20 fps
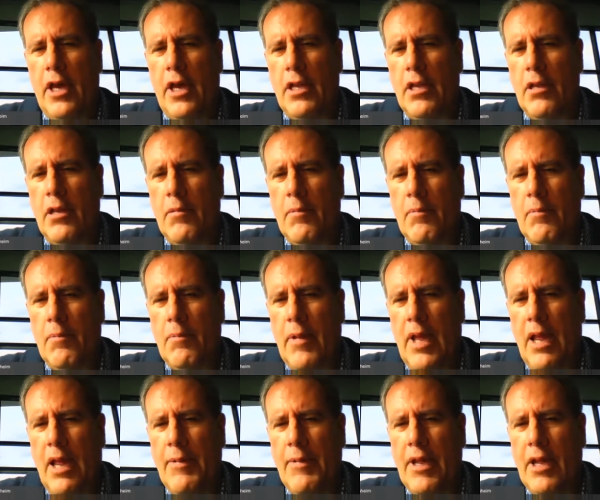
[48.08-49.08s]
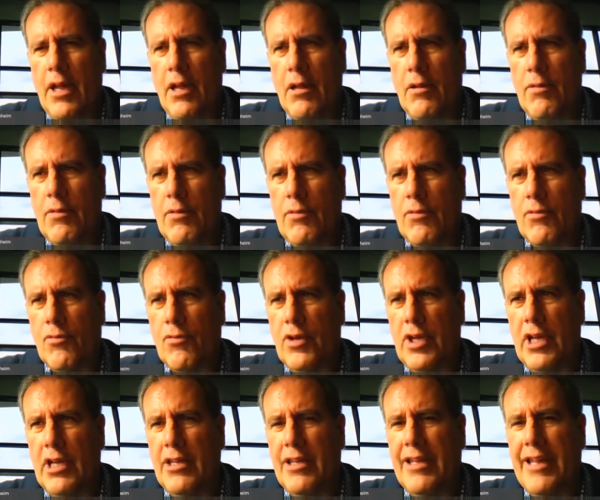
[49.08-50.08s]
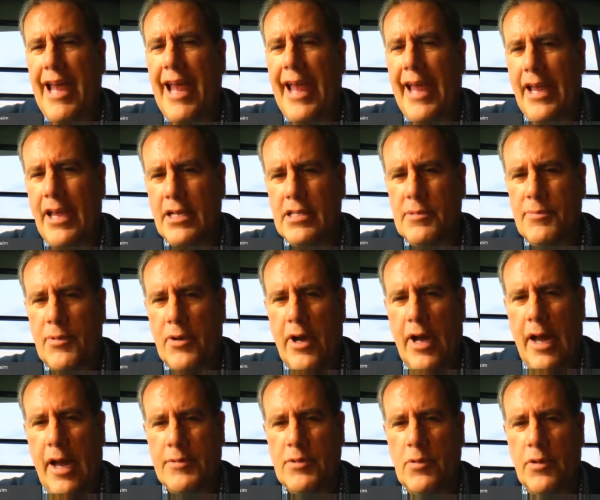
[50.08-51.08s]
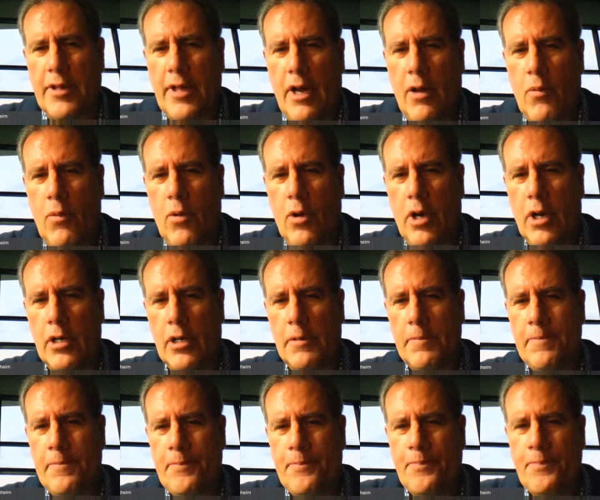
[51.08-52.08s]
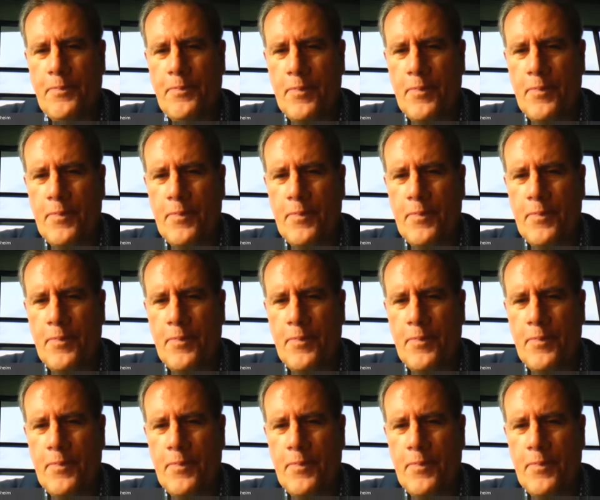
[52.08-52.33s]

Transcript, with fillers: Then maybe three days, perhaps, without water.